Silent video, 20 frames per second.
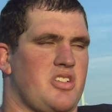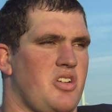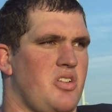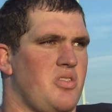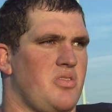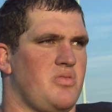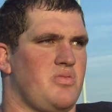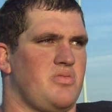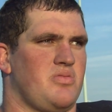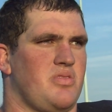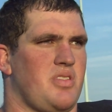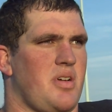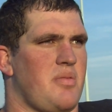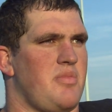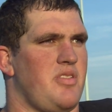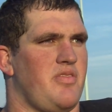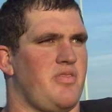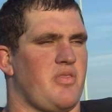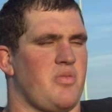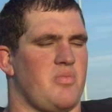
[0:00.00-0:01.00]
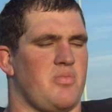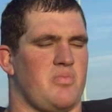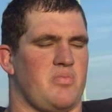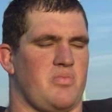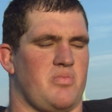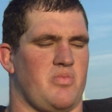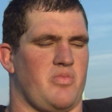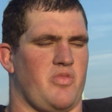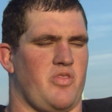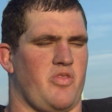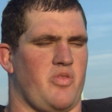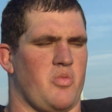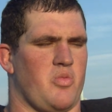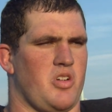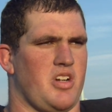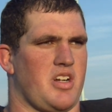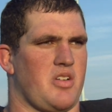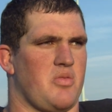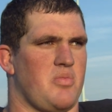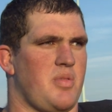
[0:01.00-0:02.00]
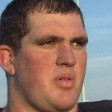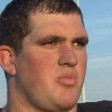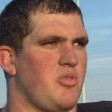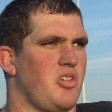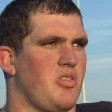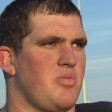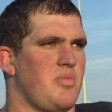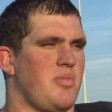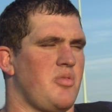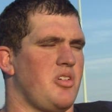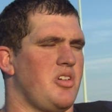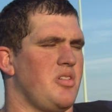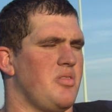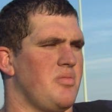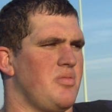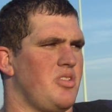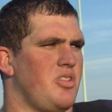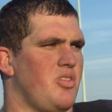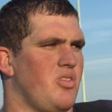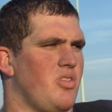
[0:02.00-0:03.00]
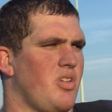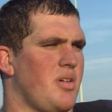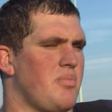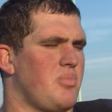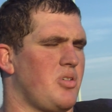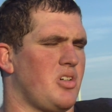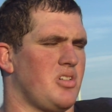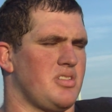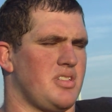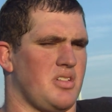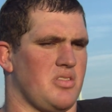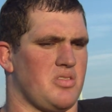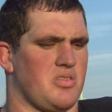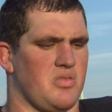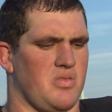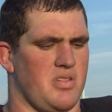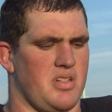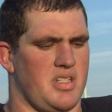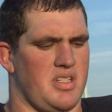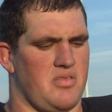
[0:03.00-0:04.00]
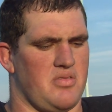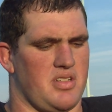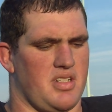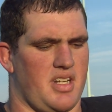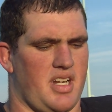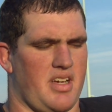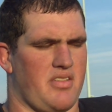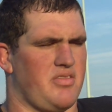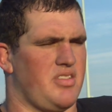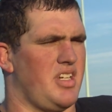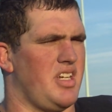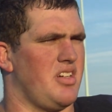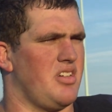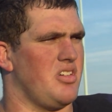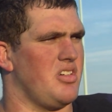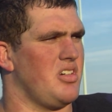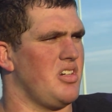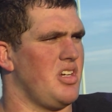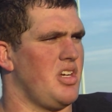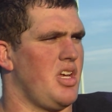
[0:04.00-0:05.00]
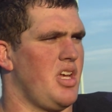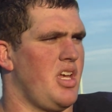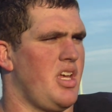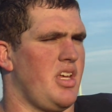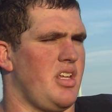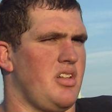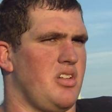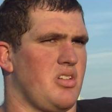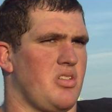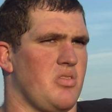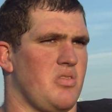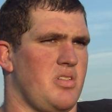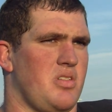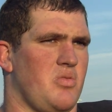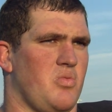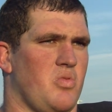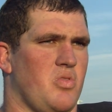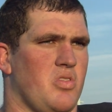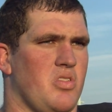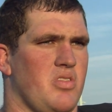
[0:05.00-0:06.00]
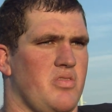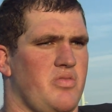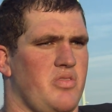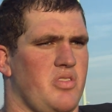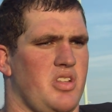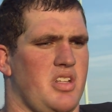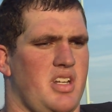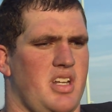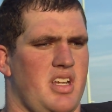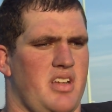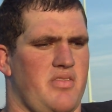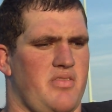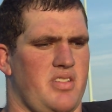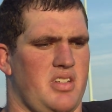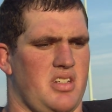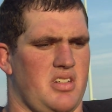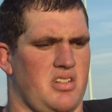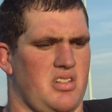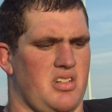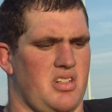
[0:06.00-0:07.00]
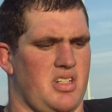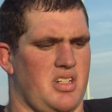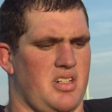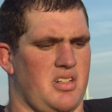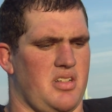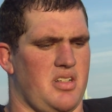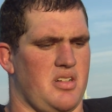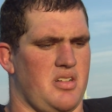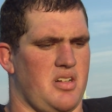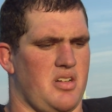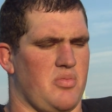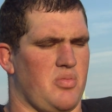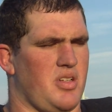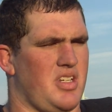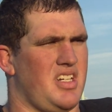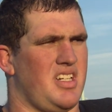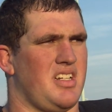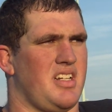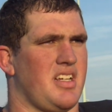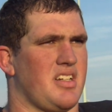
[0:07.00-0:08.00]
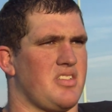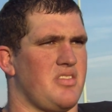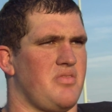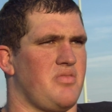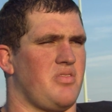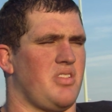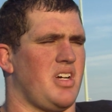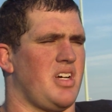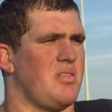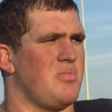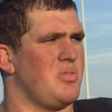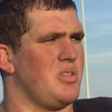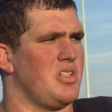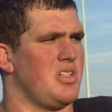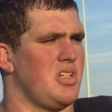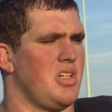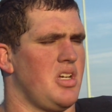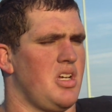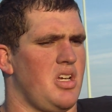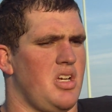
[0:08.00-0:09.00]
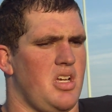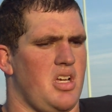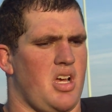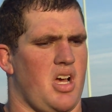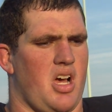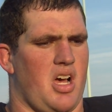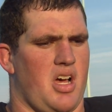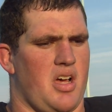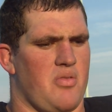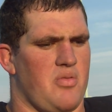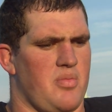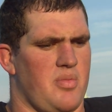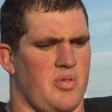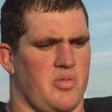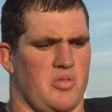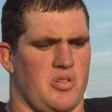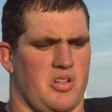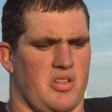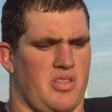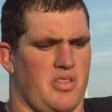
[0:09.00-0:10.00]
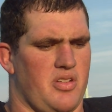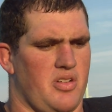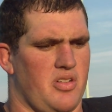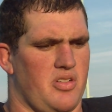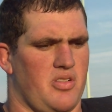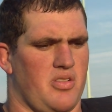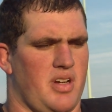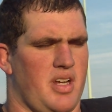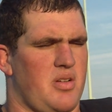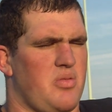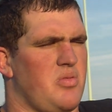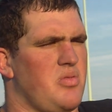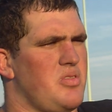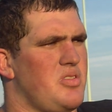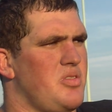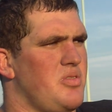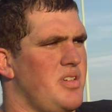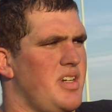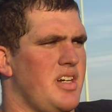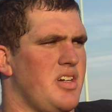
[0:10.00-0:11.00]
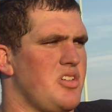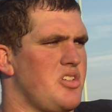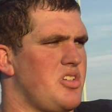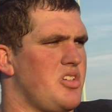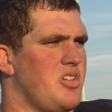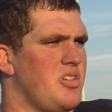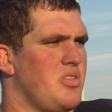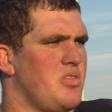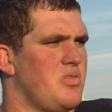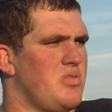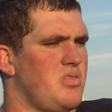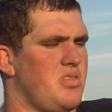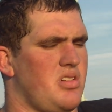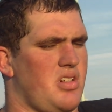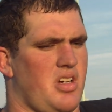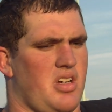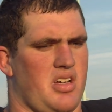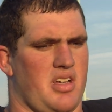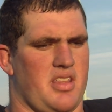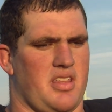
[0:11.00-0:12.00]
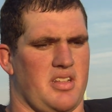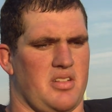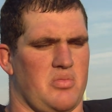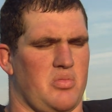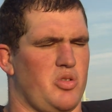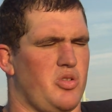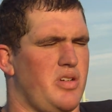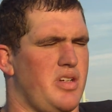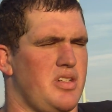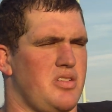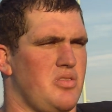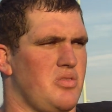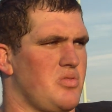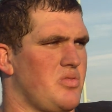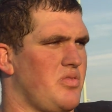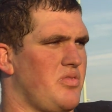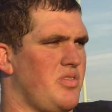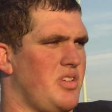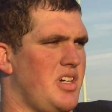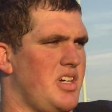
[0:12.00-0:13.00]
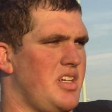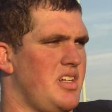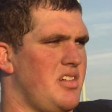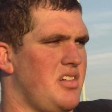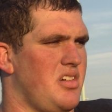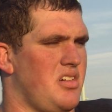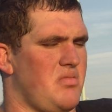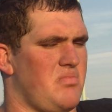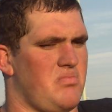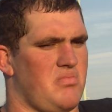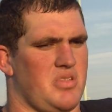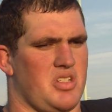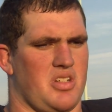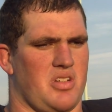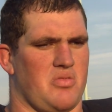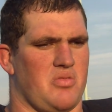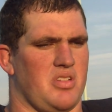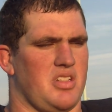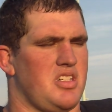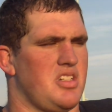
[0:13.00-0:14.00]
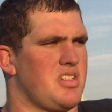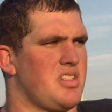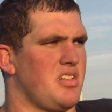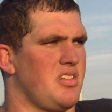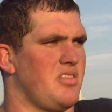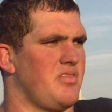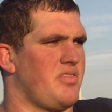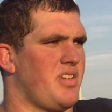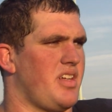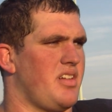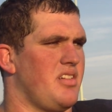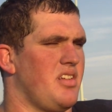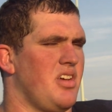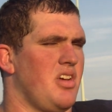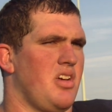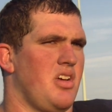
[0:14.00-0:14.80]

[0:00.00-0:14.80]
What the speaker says: So I mean, from what I can remember, I remember hearing Grandpa tell stories. He was a navigator in the Korean War for the Navy in an airplane. He didn't actually fly, but I remember in third grade we went to an air show. I think the Blue Angels were flying. So it really just solidified